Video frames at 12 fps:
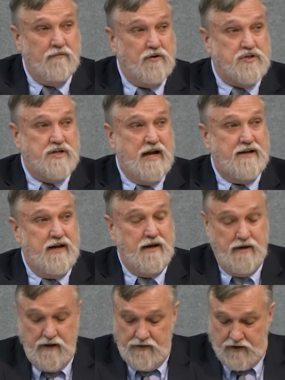Verse
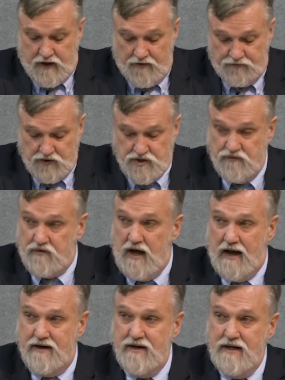19. The comforts of
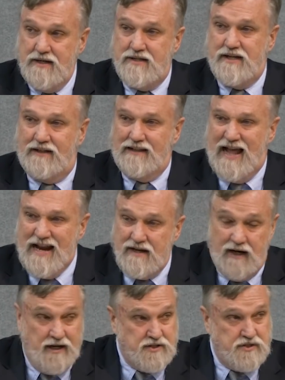God delight
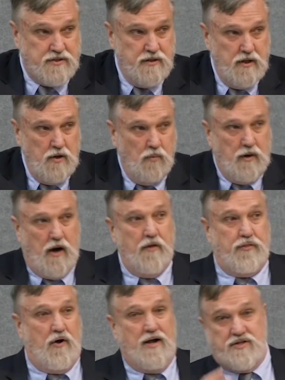us when
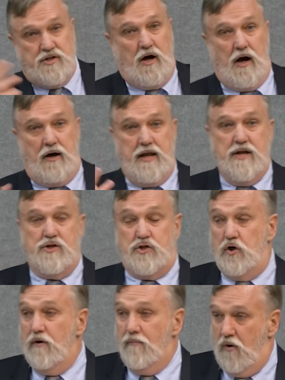our thoughts are in
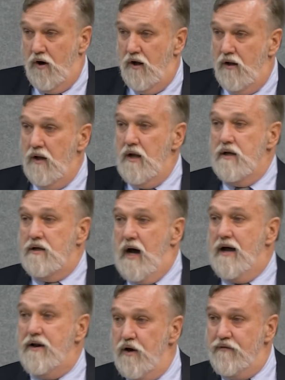turmoil,
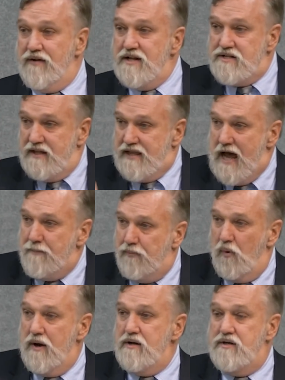God intervenes at that
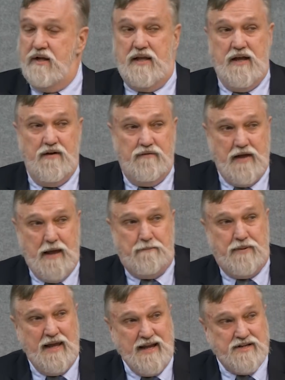point to give a
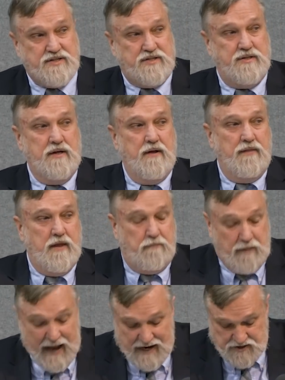peace
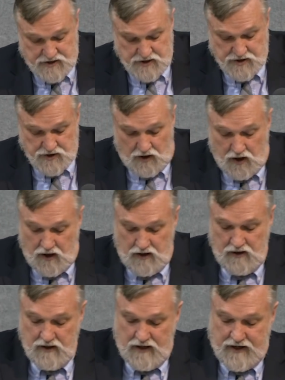that passes
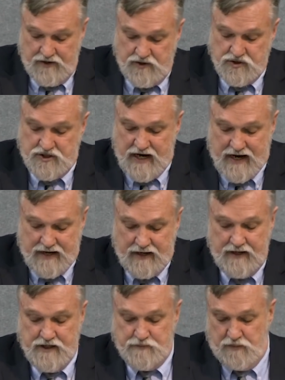all
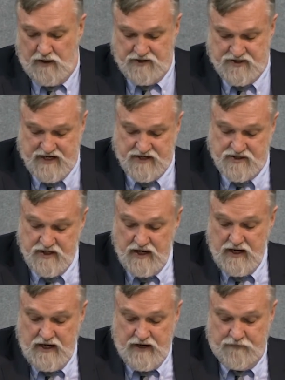understanding, as Paul says
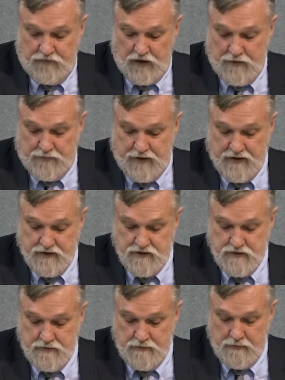in
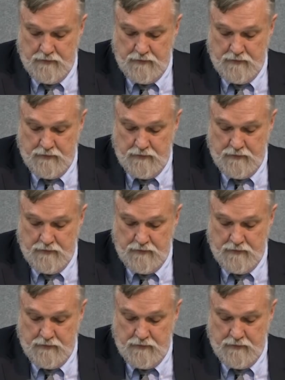Philippians.